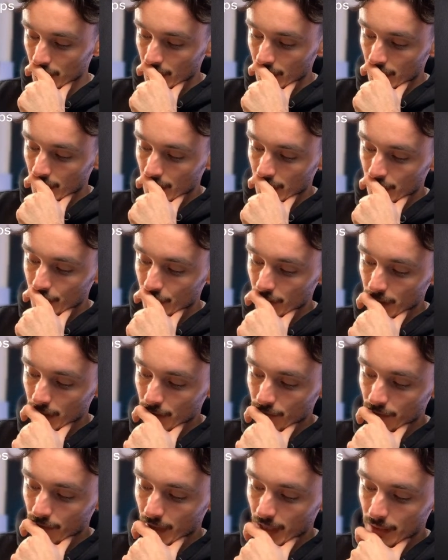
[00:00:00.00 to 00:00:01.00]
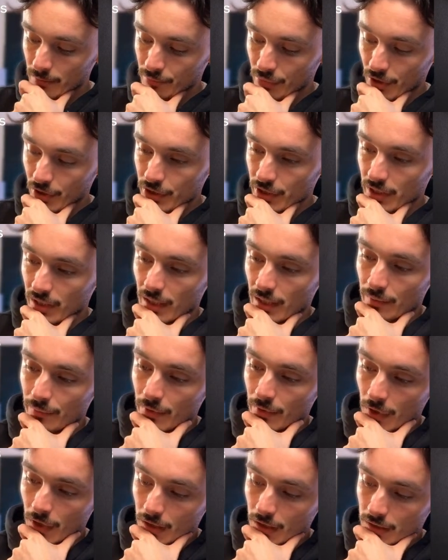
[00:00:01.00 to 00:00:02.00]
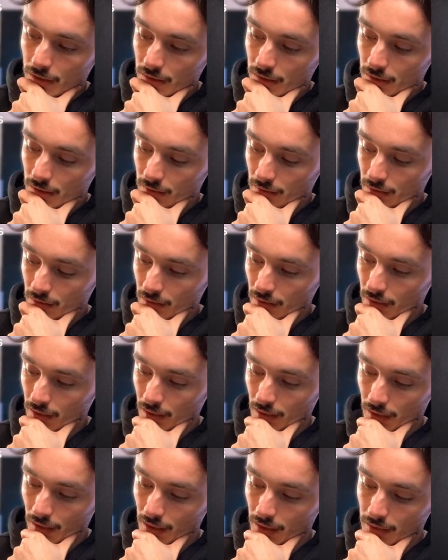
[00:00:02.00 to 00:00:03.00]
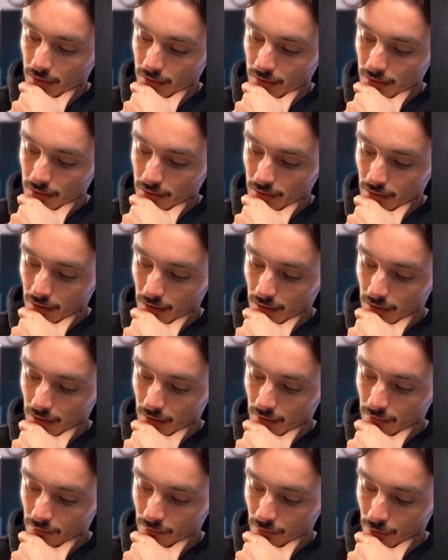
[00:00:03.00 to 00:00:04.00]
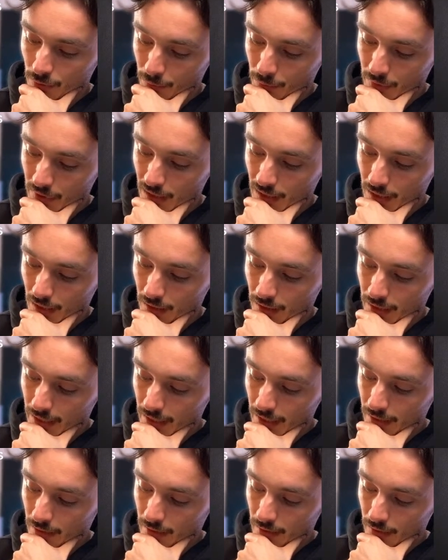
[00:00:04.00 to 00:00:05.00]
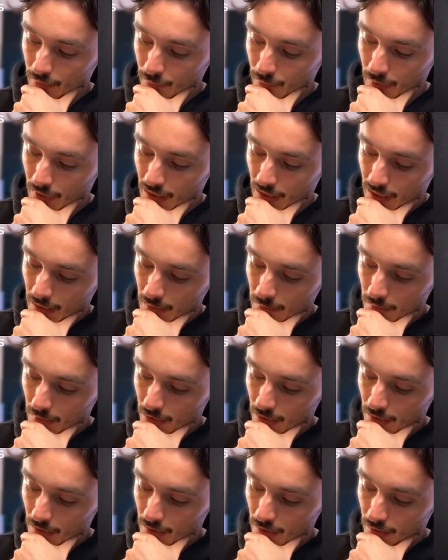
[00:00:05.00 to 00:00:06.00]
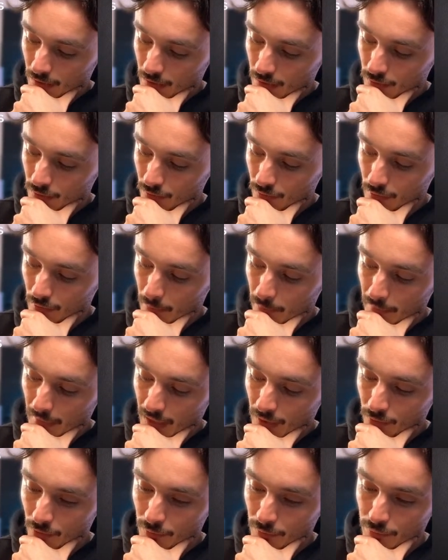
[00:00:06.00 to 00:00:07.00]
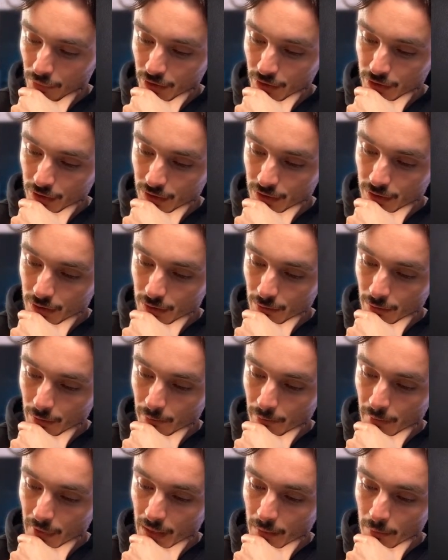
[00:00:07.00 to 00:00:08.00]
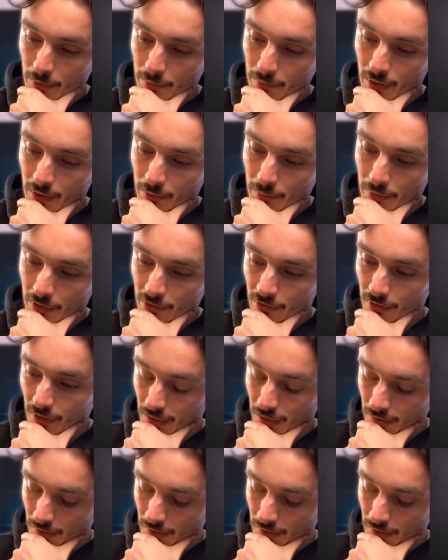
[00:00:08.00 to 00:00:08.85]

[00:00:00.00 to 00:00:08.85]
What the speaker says: Let's try the rad brush in there first. And let's roll with that. Again, if we can keep the sort of amount of brushes to a minimum, that would be great.